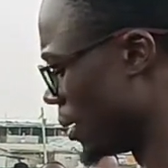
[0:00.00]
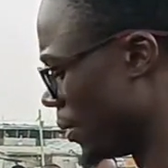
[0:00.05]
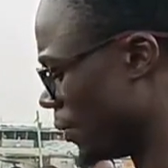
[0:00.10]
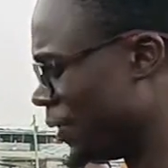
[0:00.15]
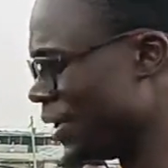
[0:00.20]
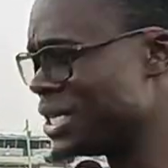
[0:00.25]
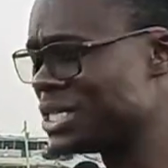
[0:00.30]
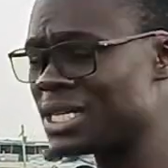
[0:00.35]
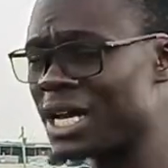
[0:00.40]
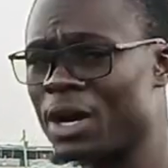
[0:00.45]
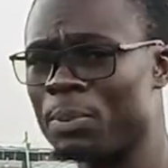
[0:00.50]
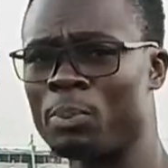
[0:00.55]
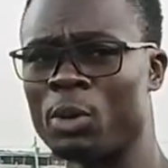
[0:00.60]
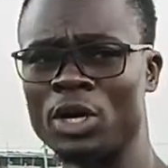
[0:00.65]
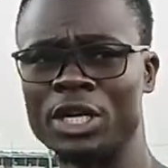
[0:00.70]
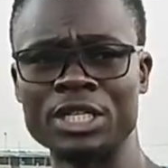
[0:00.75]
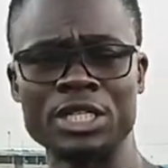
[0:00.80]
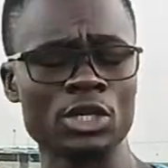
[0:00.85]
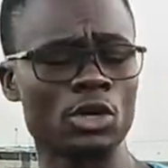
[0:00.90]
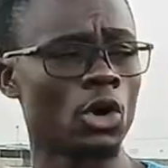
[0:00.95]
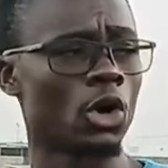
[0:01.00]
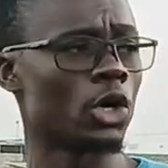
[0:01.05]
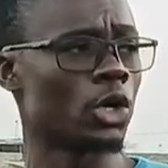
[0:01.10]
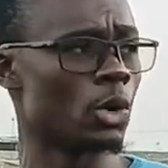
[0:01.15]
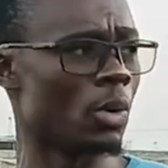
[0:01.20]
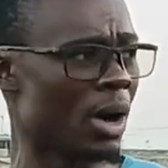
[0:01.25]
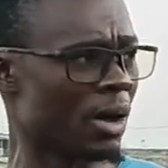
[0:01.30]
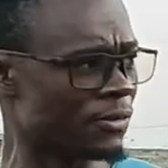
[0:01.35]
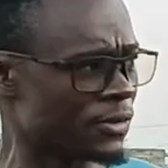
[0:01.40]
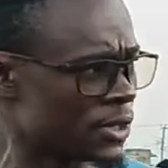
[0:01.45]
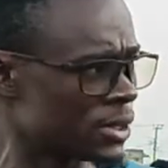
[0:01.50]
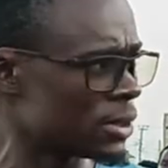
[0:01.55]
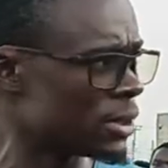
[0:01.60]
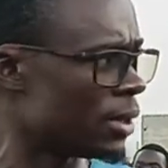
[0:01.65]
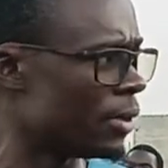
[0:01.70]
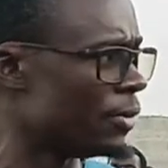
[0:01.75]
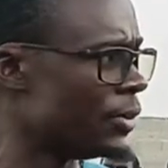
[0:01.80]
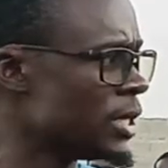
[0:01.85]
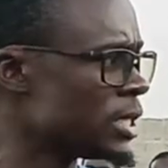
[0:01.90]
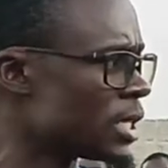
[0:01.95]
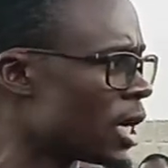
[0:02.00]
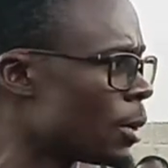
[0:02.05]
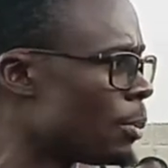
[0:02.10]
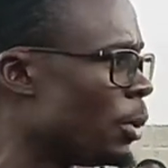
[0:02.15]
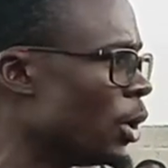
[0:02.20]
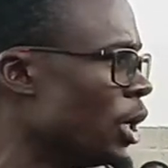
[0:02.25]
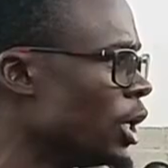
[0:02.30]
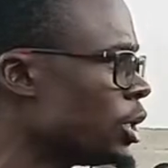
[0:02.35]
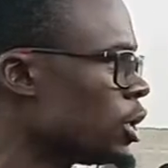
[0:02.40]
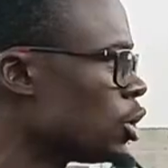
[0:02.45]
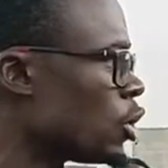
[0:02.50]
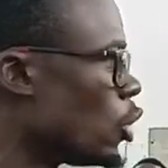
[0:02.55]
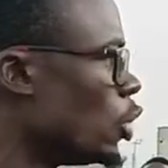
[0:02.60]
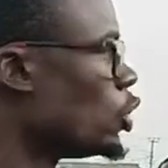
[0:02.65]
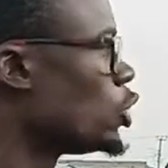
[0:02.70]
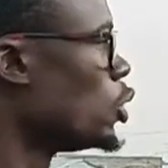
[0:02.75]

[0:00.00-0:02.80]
these are political dwarfs, these are political